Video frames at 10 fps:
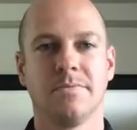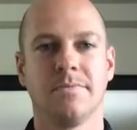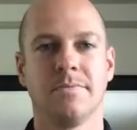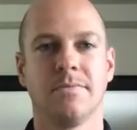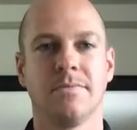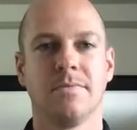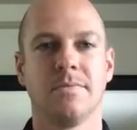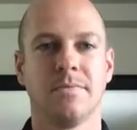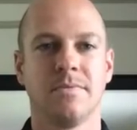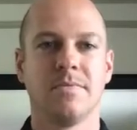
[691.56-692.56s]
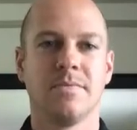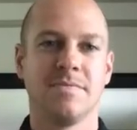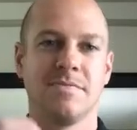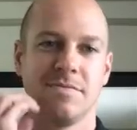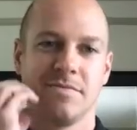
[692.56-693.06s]

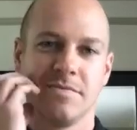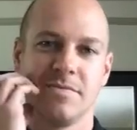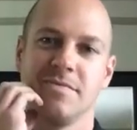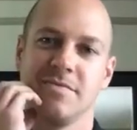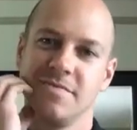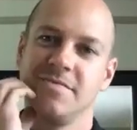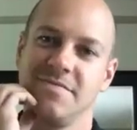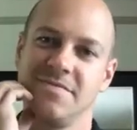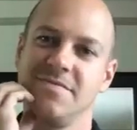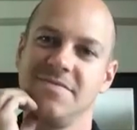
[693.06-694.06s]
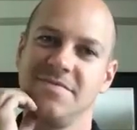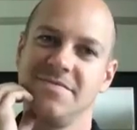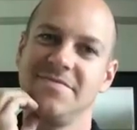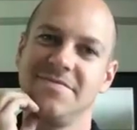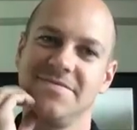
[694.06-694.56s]

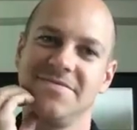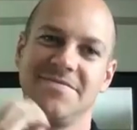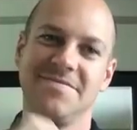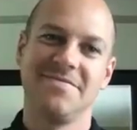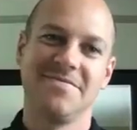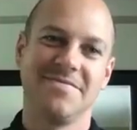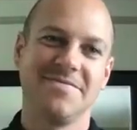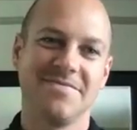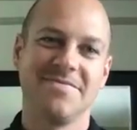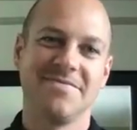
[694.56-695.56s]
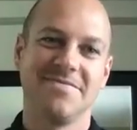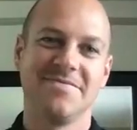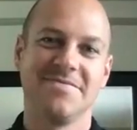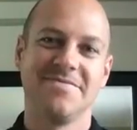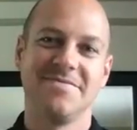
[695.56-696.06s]

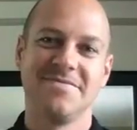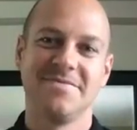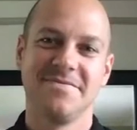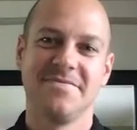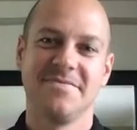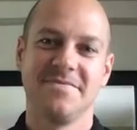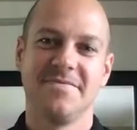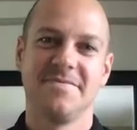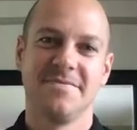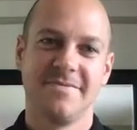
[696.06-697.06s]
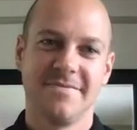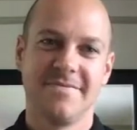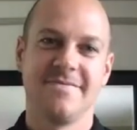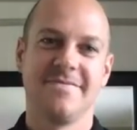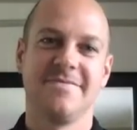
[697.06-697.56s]

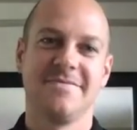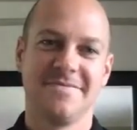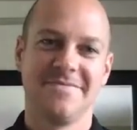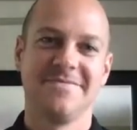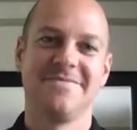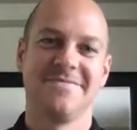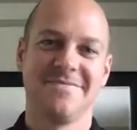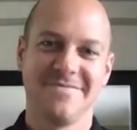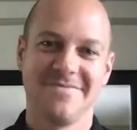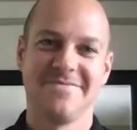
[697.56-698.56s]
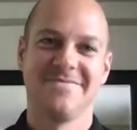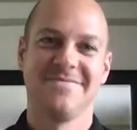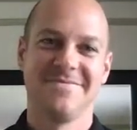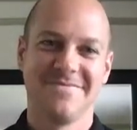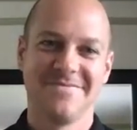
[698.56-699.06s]

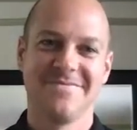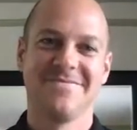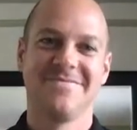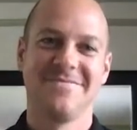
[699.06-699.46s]
[no speech]